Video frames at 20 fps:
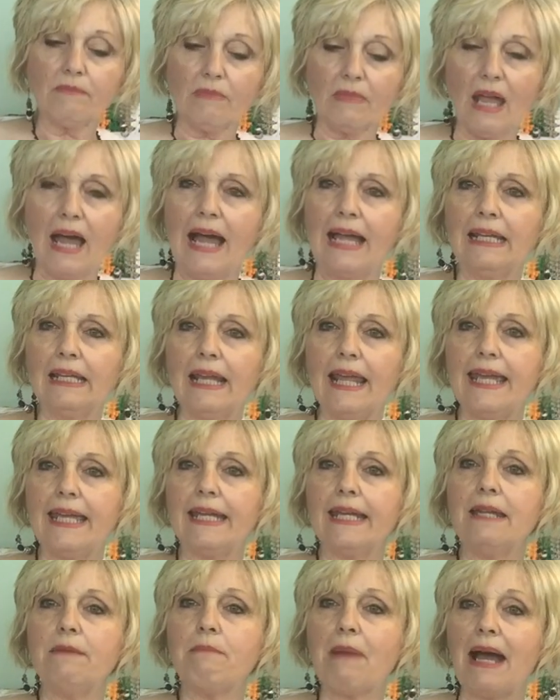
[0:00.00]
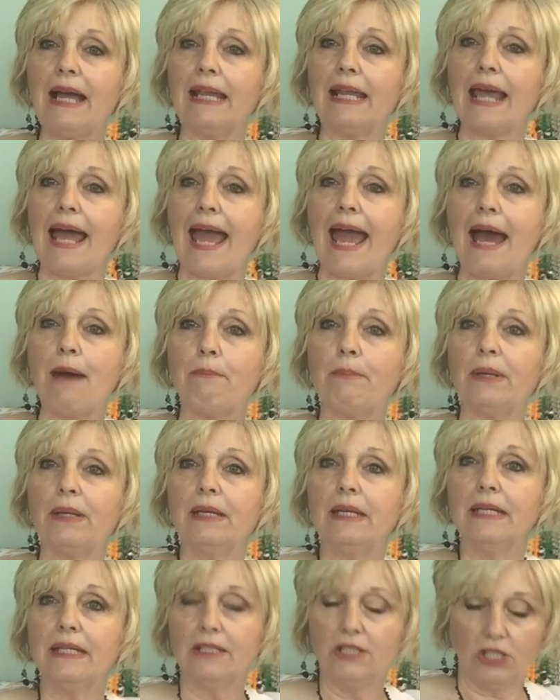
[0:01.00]
I lay it in my lap,
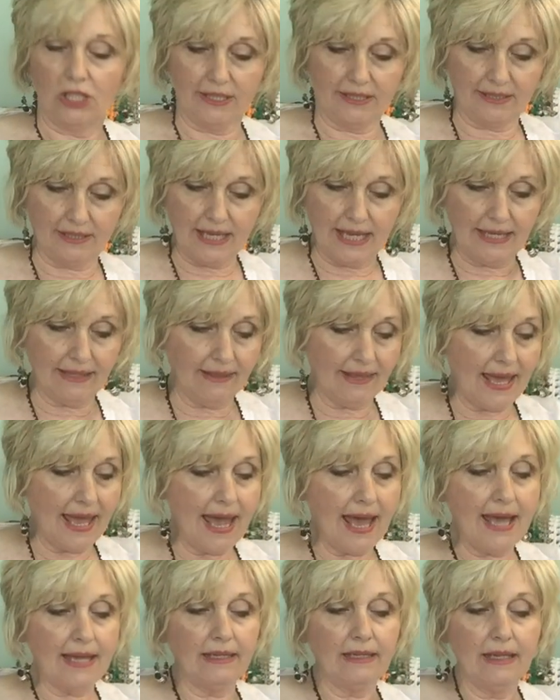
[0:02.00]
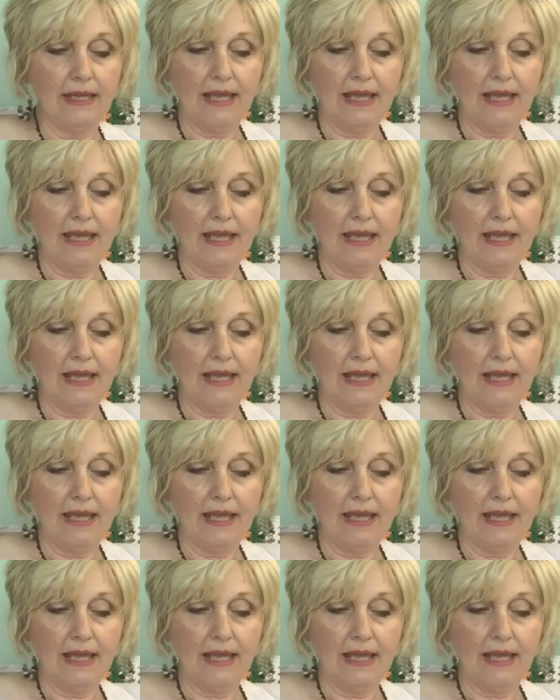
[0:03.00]
just like that,